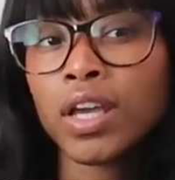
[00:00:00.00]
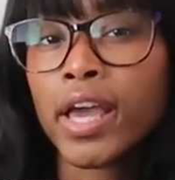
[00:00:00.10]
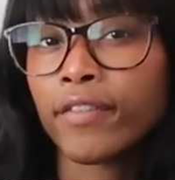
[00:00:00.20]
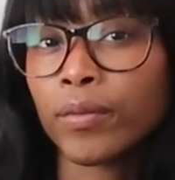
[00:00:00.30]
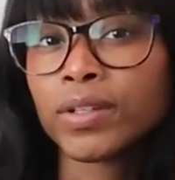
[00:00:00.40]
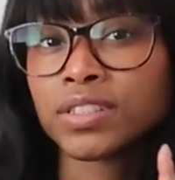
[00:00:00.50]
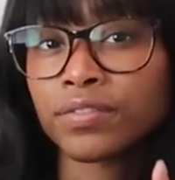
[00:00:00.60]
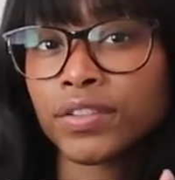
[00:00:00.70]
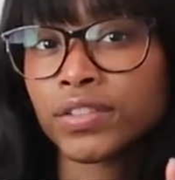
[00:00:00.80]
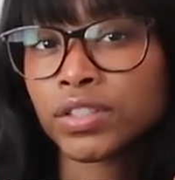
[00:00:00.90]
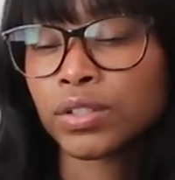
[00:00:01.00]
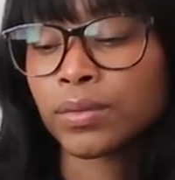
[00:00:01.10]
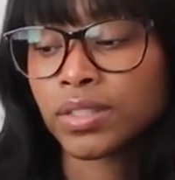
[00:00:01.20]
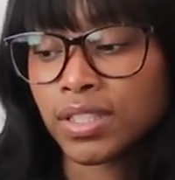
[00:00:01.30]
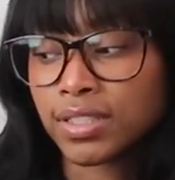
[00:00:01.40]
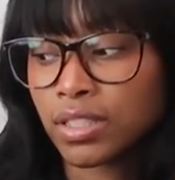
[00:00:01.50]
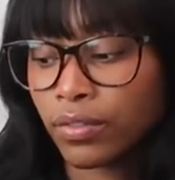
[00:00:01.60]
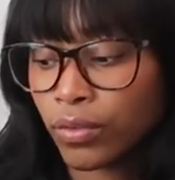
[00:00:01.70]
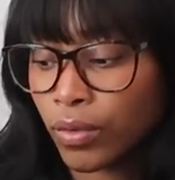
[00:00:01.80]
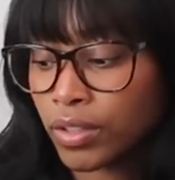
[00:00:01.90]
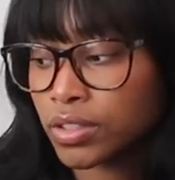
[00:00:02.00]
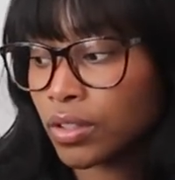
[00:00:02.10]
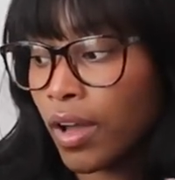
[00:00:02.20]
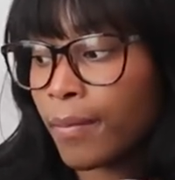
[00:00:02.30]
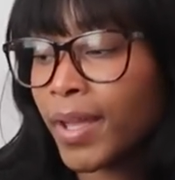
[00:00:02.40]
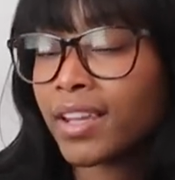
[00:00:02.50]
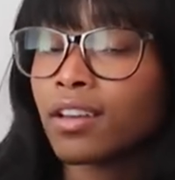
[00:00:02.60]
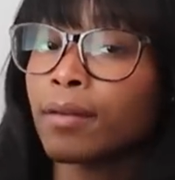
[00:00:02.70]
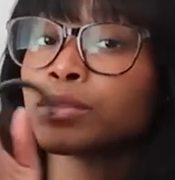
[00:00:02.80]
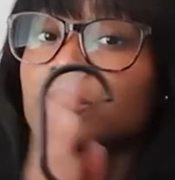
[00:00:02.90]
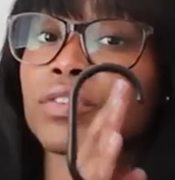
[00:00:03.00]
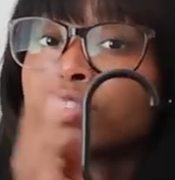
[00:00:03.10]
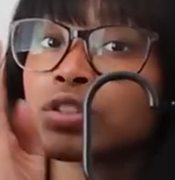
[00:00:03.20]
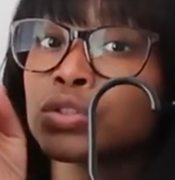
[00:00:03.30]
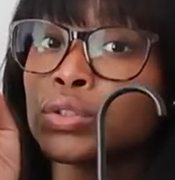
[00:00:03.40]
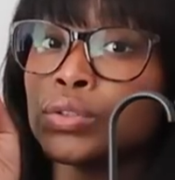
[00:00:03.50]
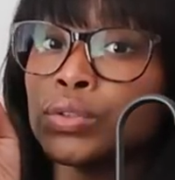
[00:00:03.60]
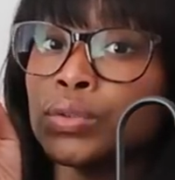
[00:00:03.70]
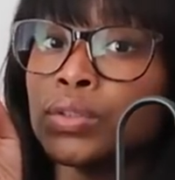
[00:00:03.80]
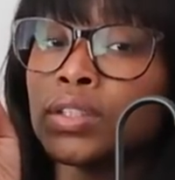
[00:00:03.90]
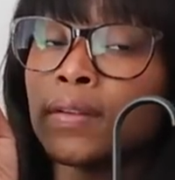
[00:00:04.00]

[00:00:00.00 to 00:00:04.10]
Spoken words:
If it wasn't 52, it was 64. So I made up to 52